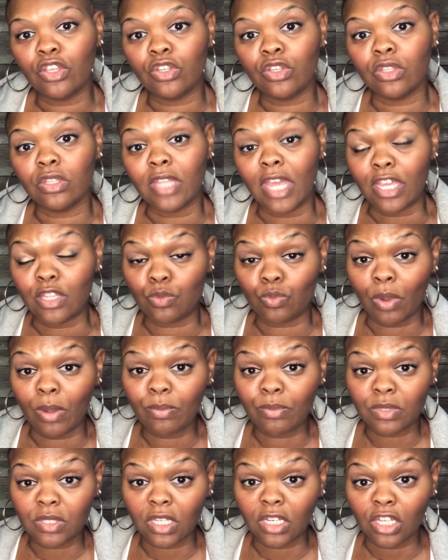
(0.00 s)
that's
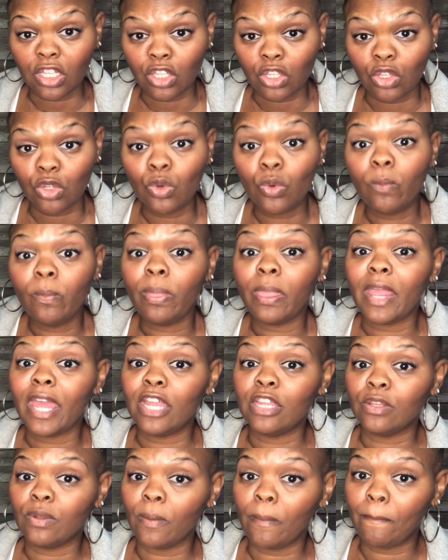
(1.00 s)
representing you
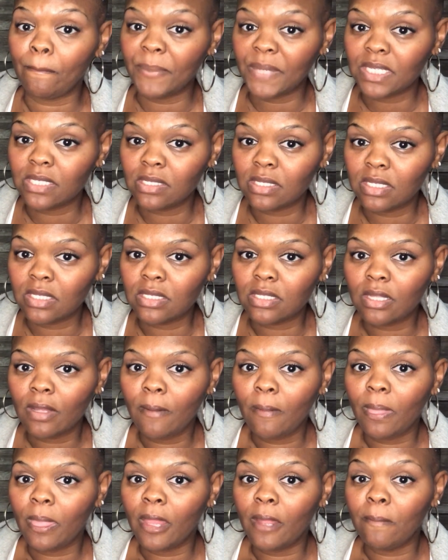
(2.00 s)
and your business
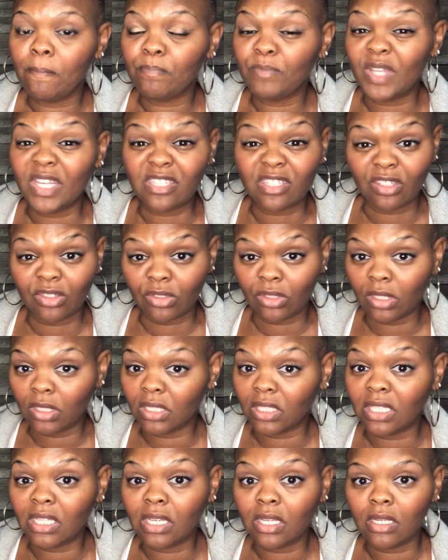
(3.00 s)
doesn't look
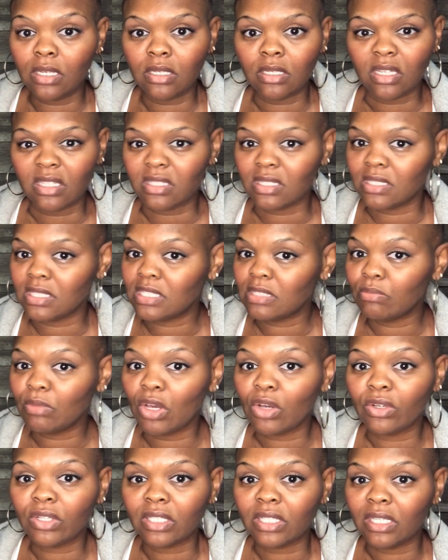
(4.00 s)
clean, doesn't
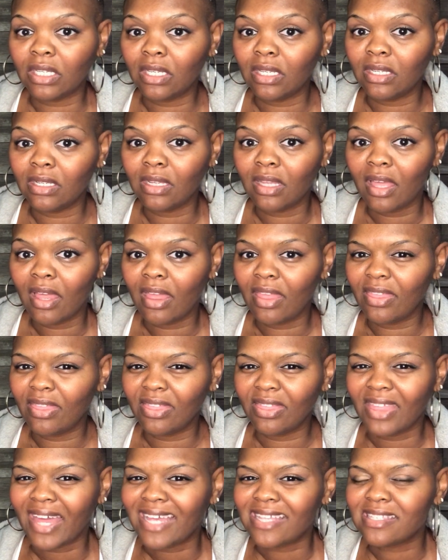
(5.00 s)
smell clean,
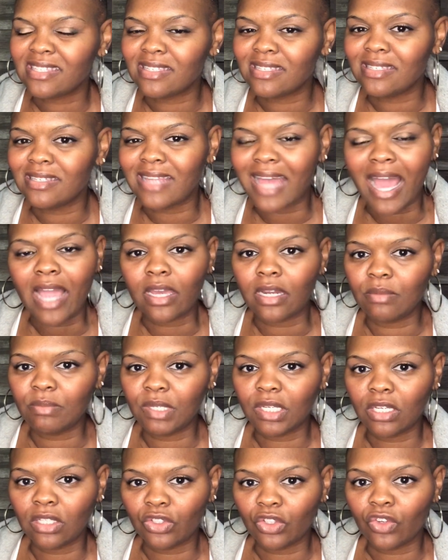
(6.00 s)
that's not going to be
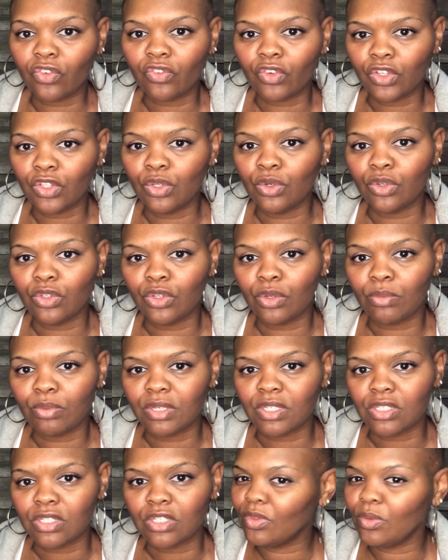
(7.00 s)
a good look for you and your
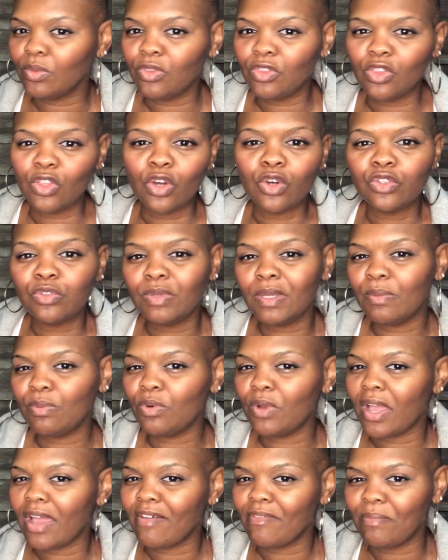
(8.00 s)
business. Those
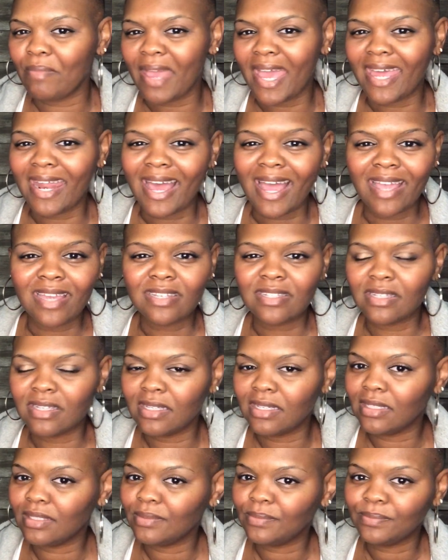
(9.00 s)
people who have bad
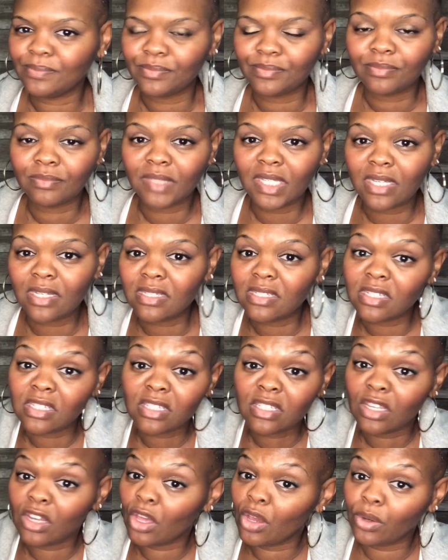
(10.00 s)
hygiene, it's
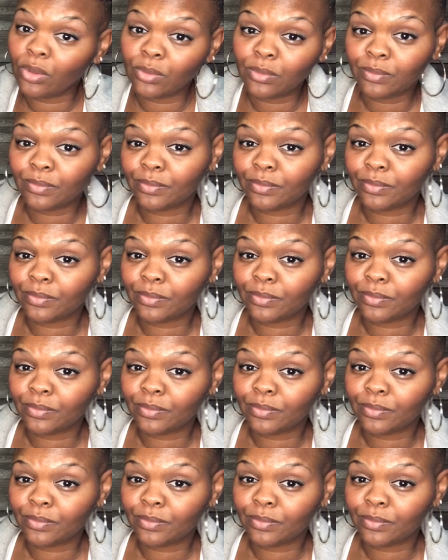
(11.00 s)
just a no.